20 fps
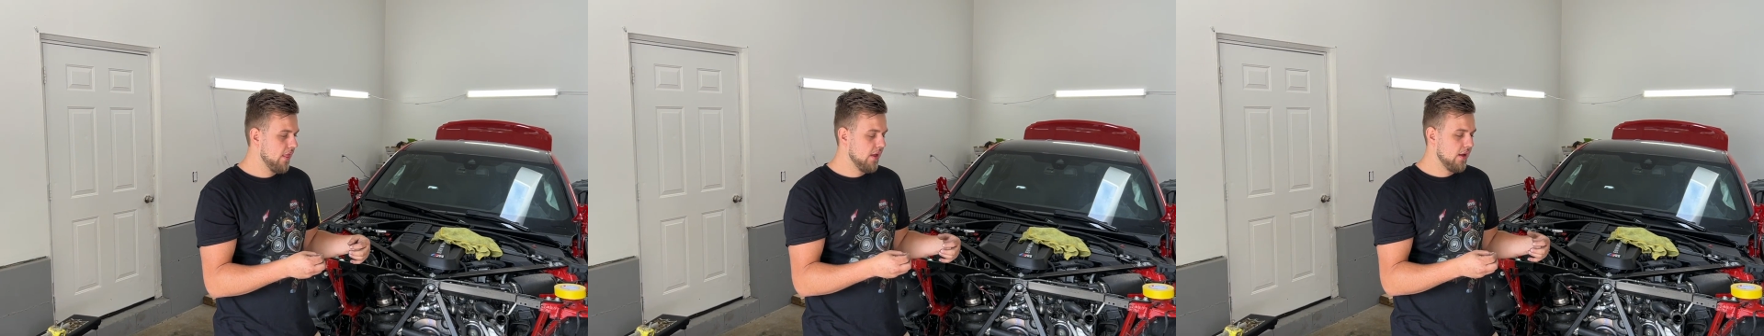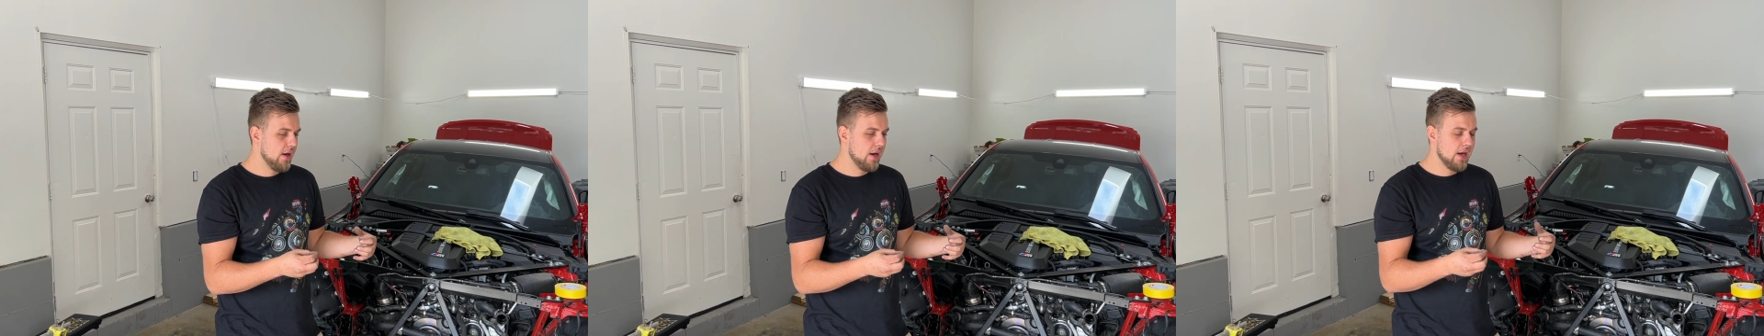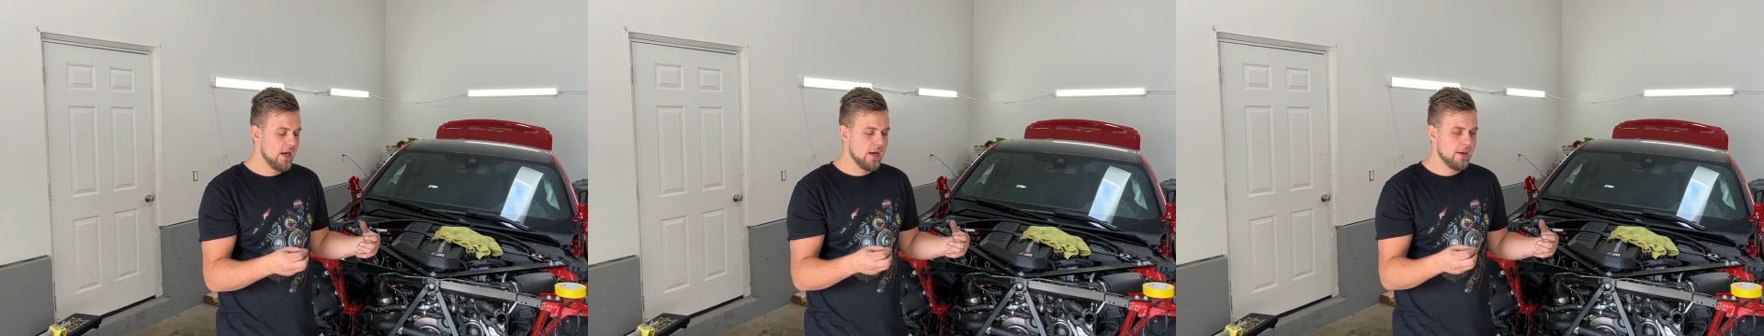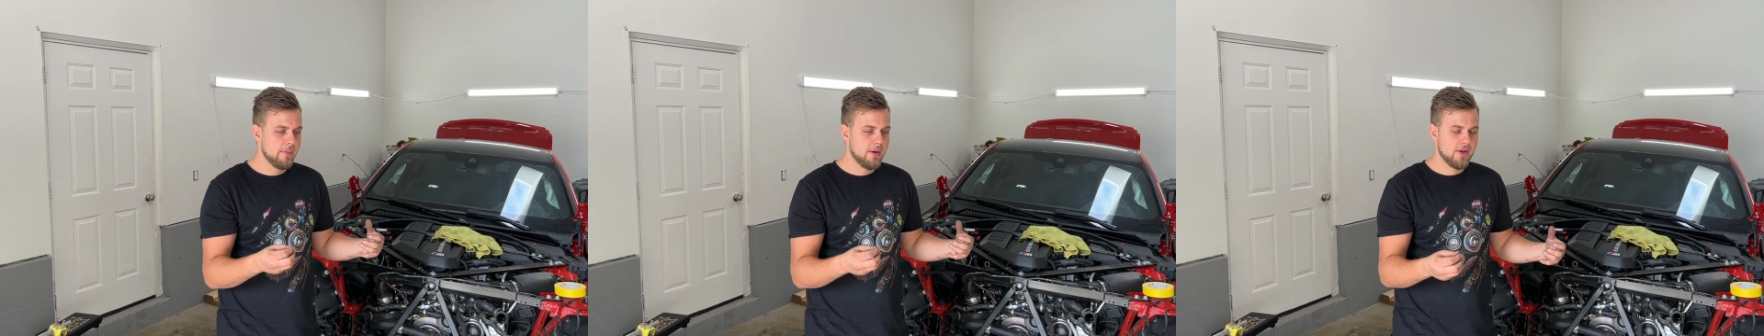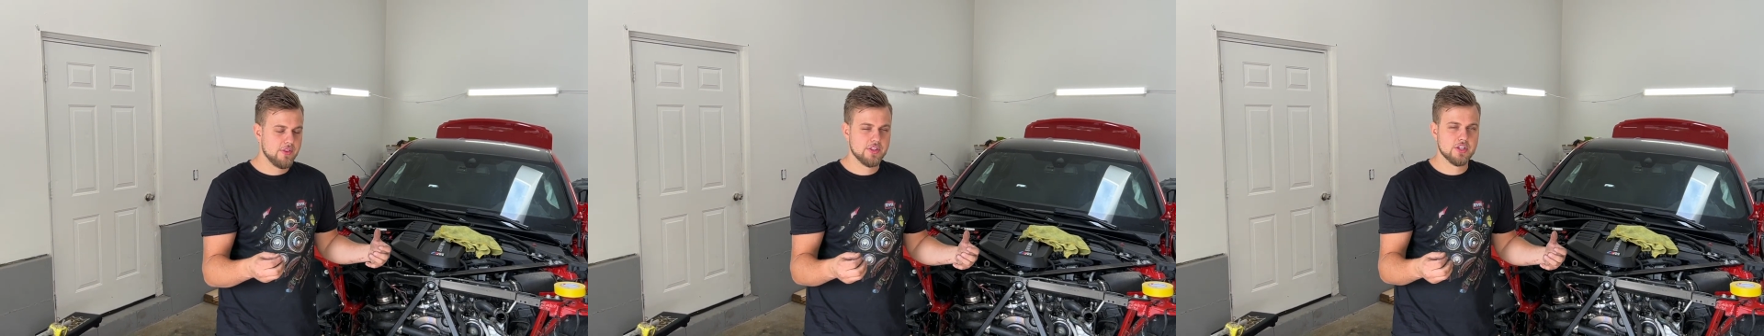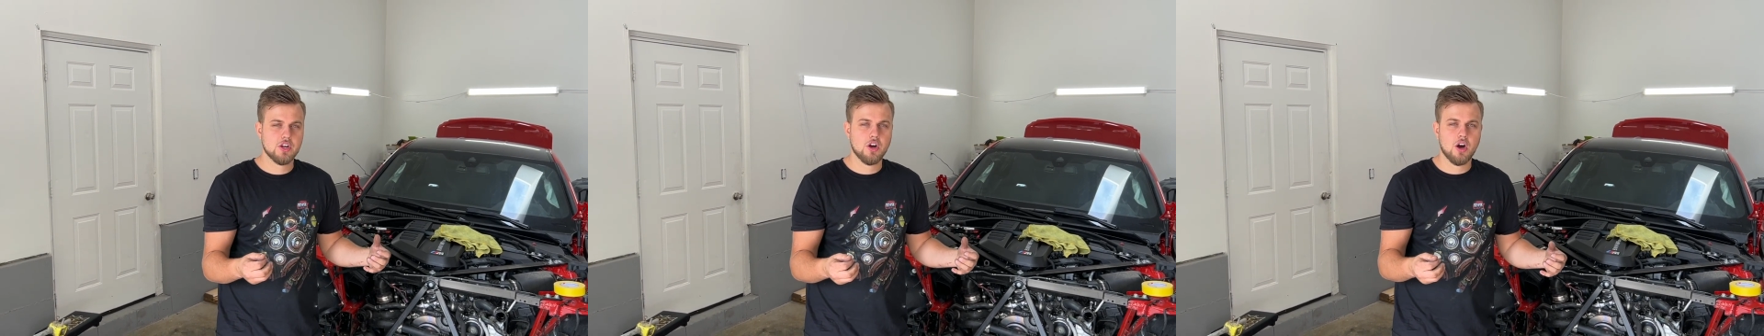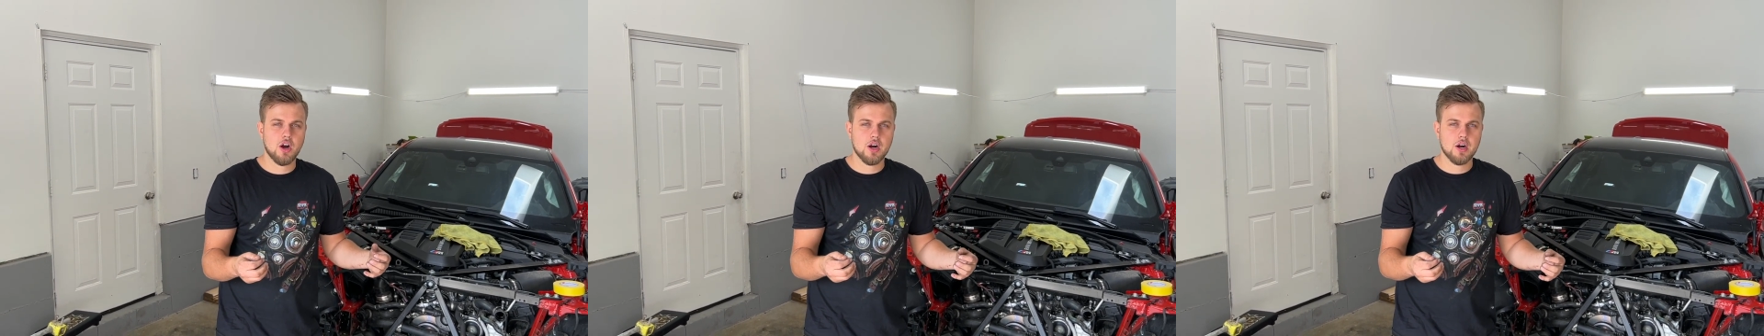on the
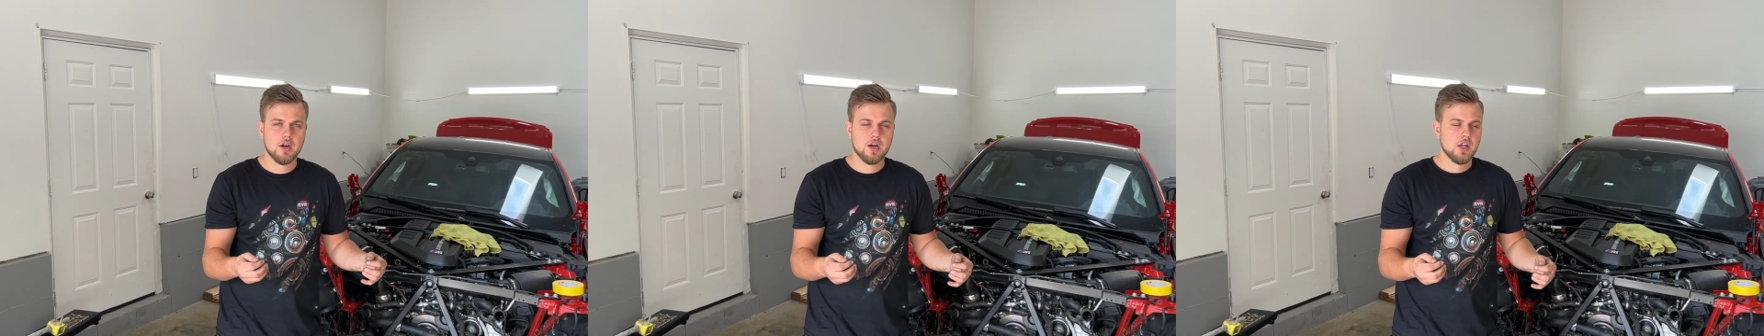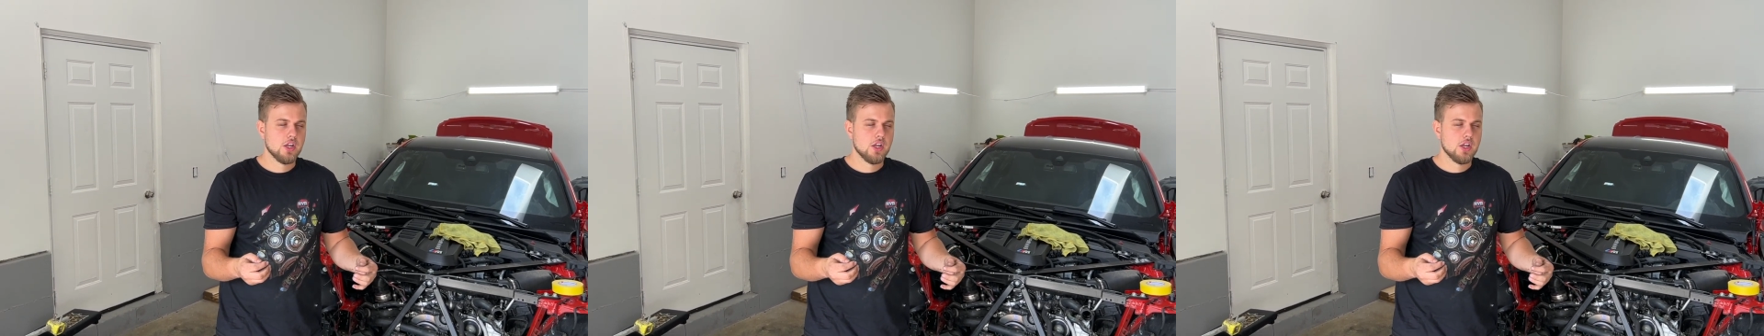car.